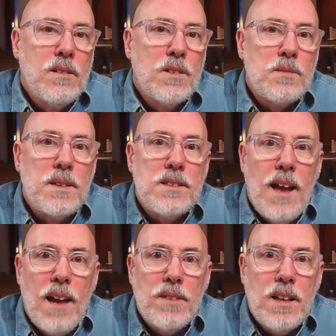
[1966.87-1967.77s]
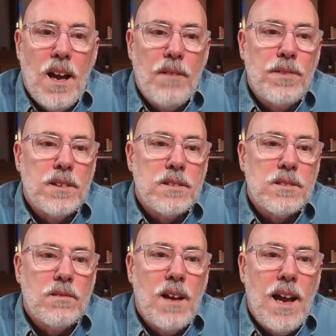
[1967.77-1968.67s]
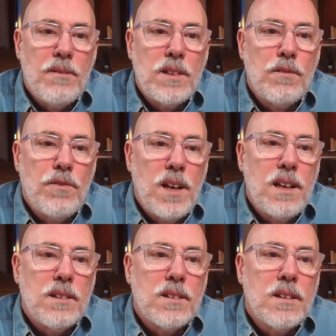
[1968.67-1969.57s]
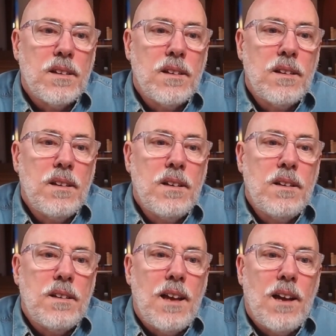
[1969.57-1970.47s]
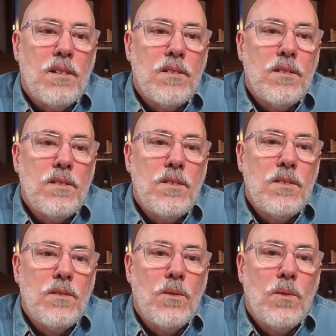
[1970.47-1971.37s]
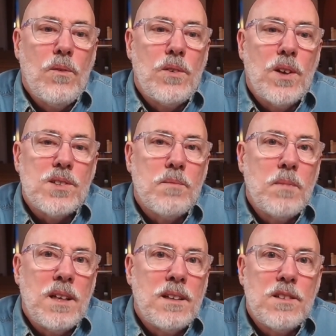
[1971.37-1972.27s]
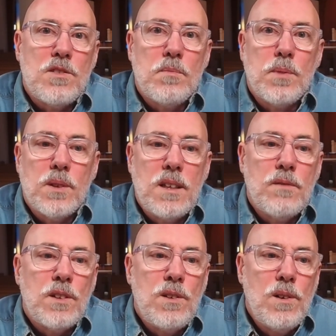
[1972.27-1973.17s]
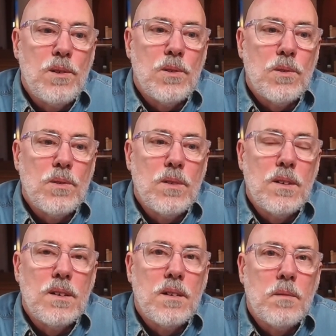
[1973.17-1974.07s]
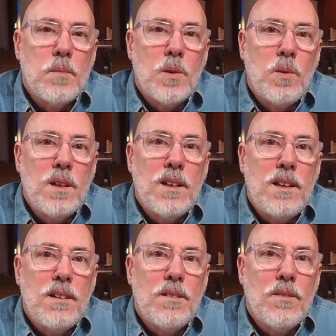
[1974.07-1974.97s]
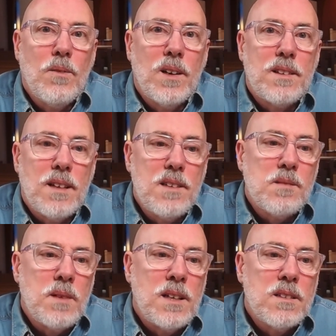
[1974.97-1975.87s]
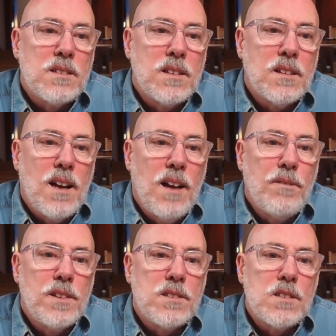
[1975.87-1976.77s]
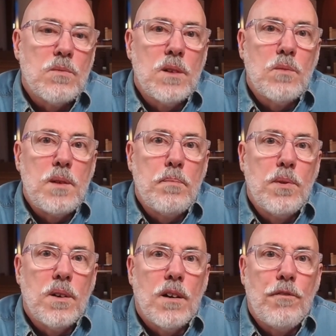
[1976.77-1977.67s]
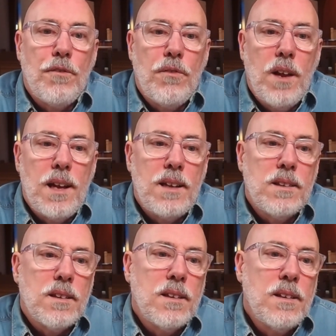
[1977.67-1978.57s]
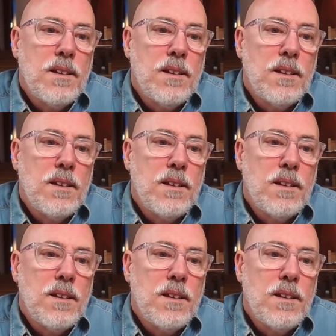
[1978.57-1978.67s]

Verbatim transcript: which means having confidence or having faith. Now, it doesn't mean that you believe in you, but really what it does mean is that confidence is when we put our faith